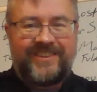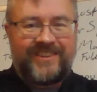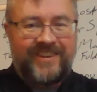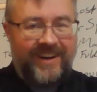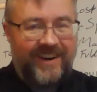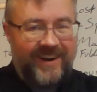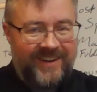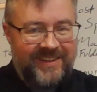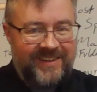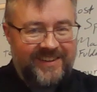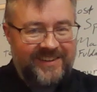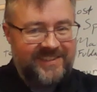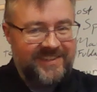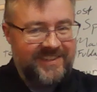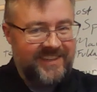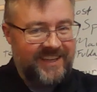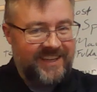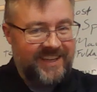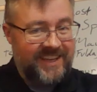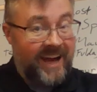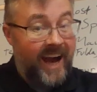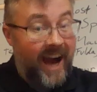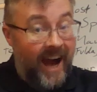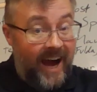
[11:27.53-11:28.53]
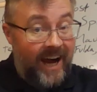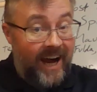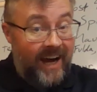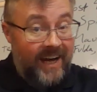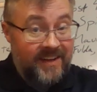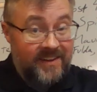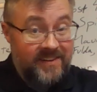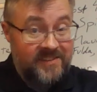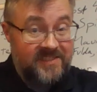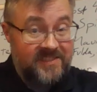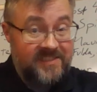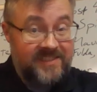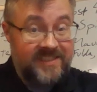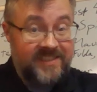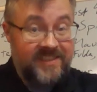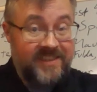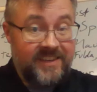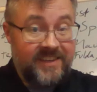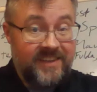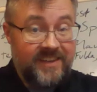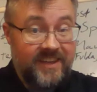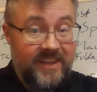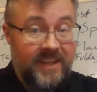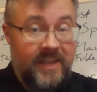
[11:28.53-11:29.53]
Tons of gods
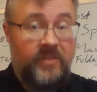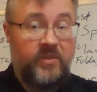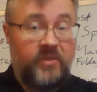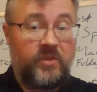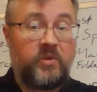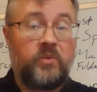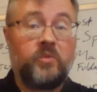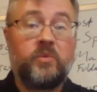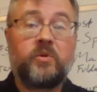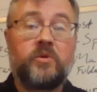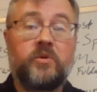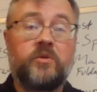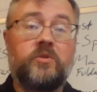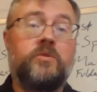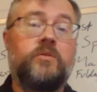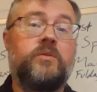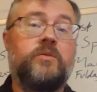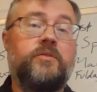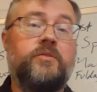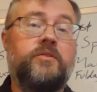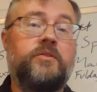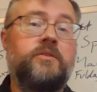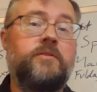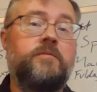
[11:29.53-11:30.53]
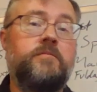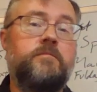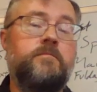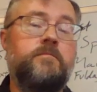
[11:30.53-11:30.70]
in the world.